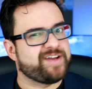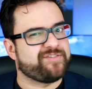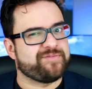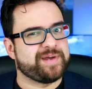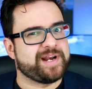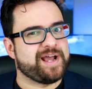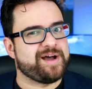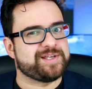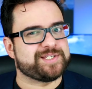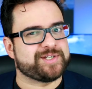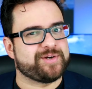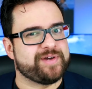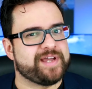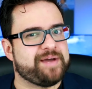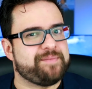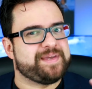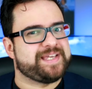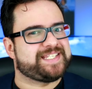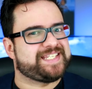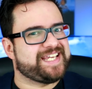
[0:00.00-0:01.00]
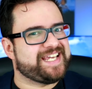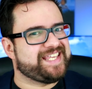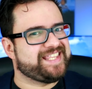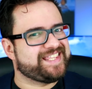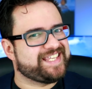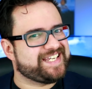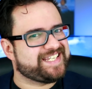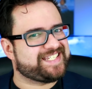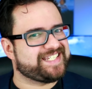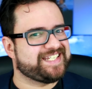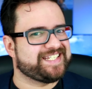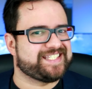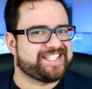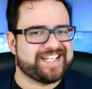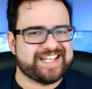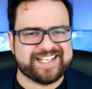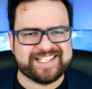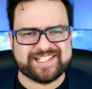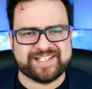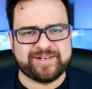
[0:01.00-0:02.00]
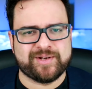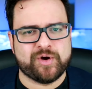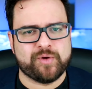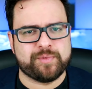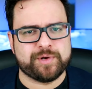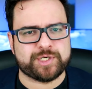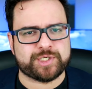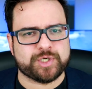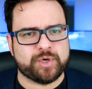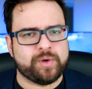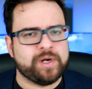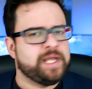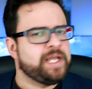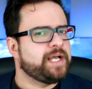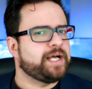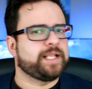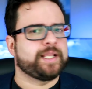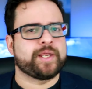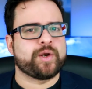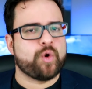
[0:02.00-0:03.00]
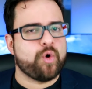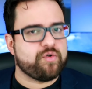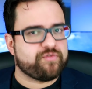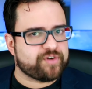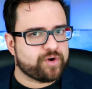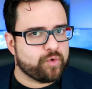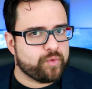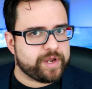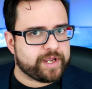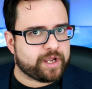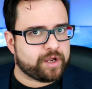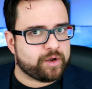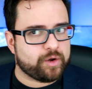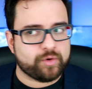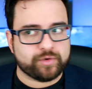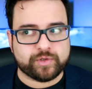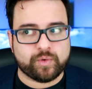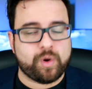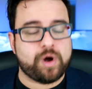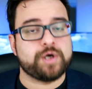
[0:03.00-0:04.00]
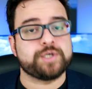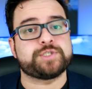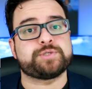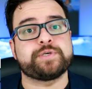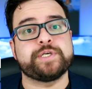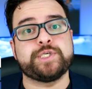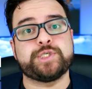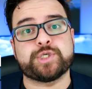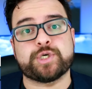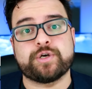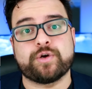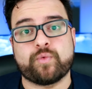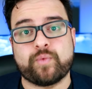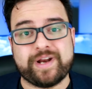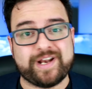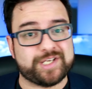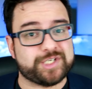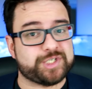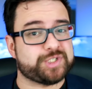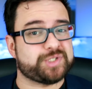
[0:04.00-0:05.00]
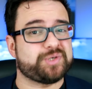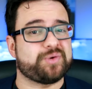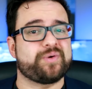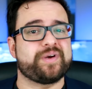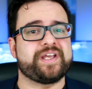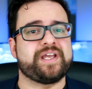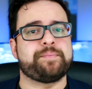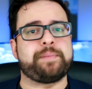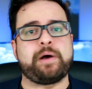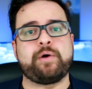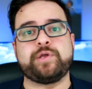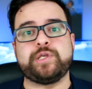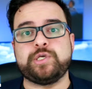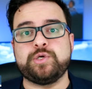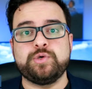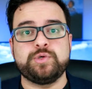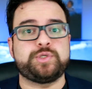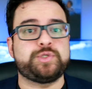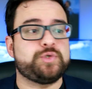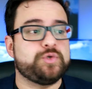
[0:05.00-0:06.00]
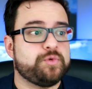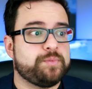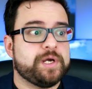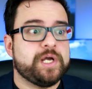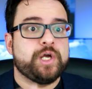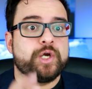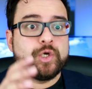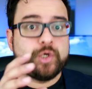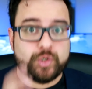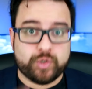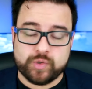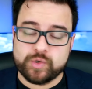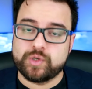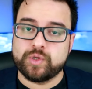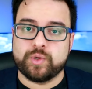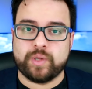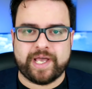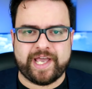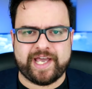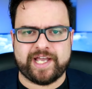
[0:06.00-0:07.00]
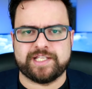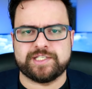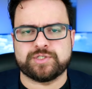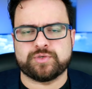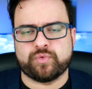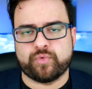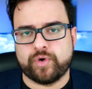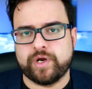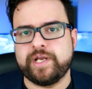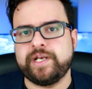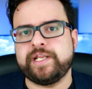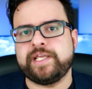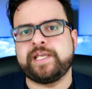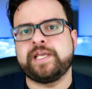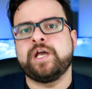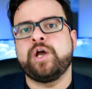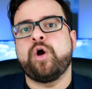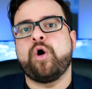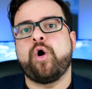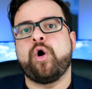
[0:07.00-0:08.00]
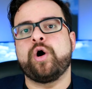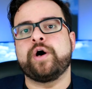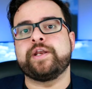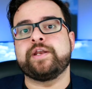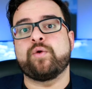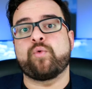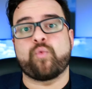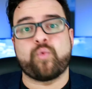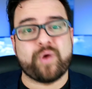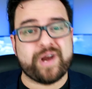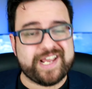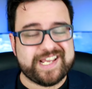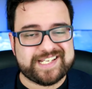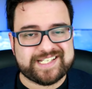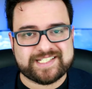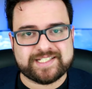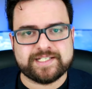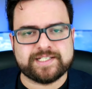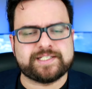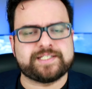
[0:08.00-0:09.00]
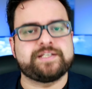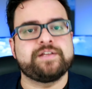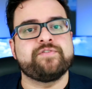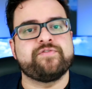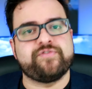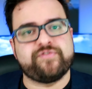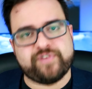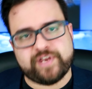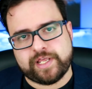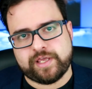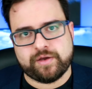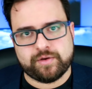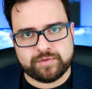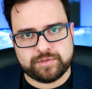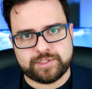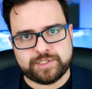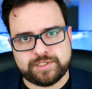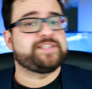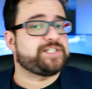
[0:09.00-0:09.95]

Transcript: Hey everybody, how's it going? I'm Izzy, and this is the Izzy Nobre Show. A little over a week ago, the Wall Street Journal ran a story about YouTube Google ads running on racist videos.